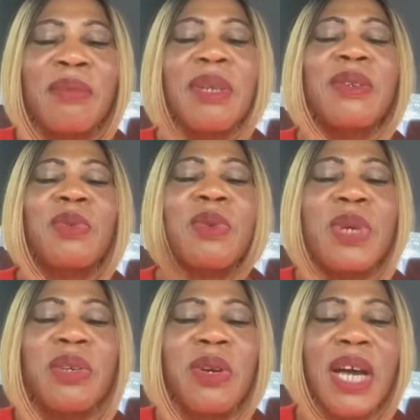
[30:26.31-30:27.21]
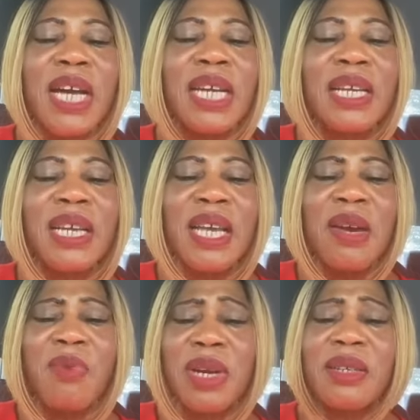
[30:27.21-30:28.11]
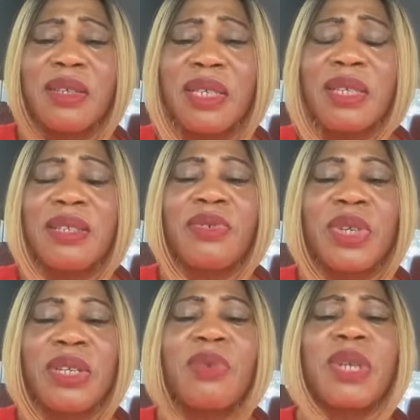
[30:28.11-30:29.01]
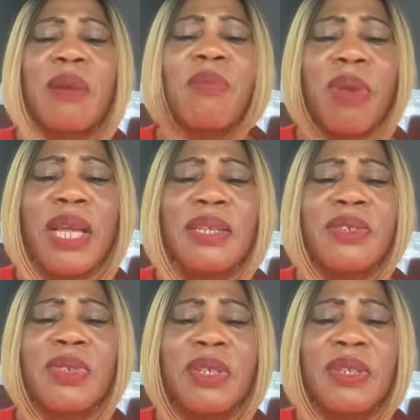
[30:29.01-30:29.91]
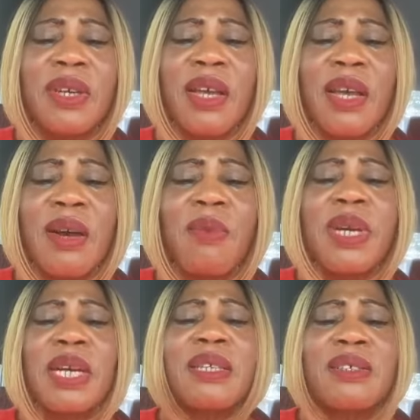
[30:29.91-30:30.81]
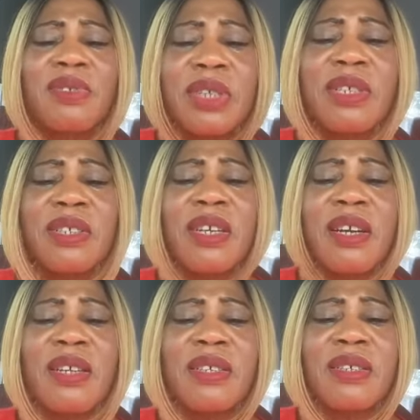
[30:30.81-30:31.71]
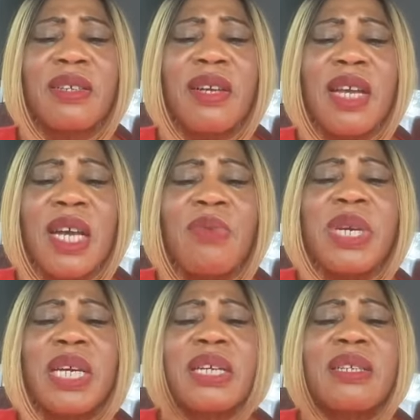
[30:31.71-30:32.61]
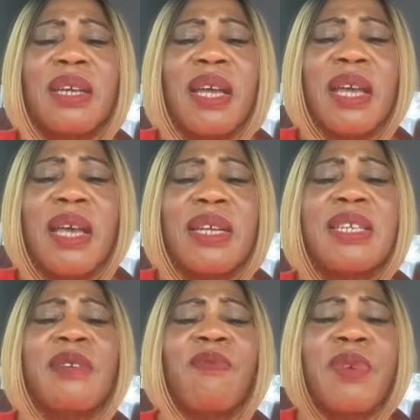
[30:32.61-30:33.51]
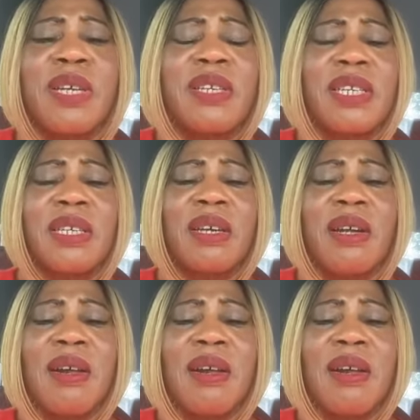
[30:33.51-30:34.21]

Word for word: Because when we are not angry, we can think straight, we can plan straight, we can strategize, we can uh, defend